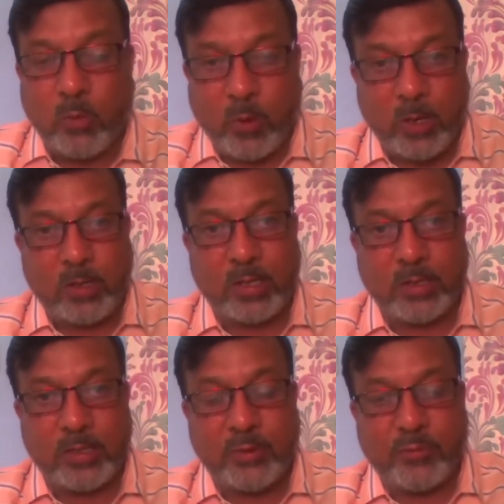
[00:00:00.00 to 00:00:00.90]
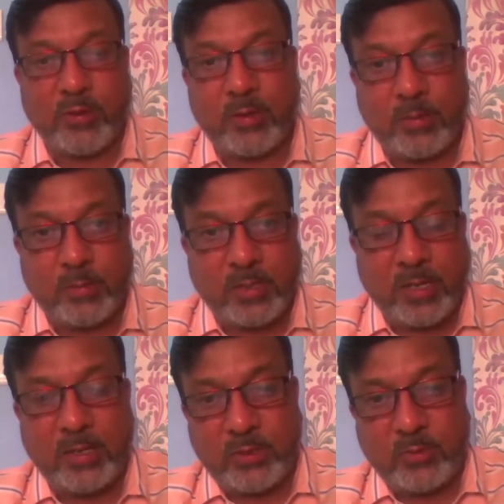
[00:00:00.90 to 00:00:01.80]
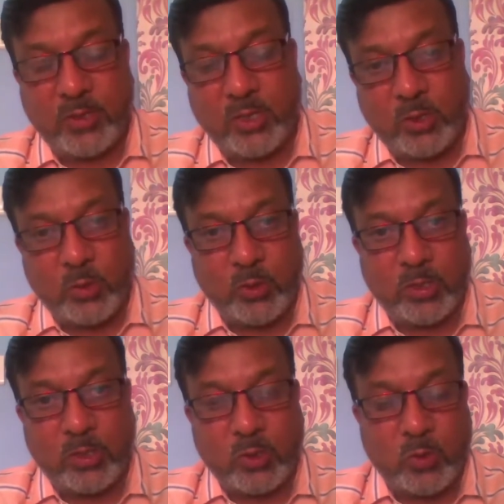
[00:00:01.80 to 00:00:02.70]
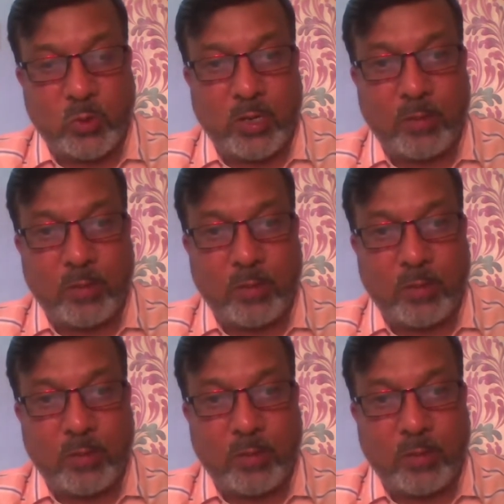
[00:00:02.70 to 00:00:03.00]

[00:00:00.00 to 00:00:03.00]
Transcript: what are the different things which they do in the school,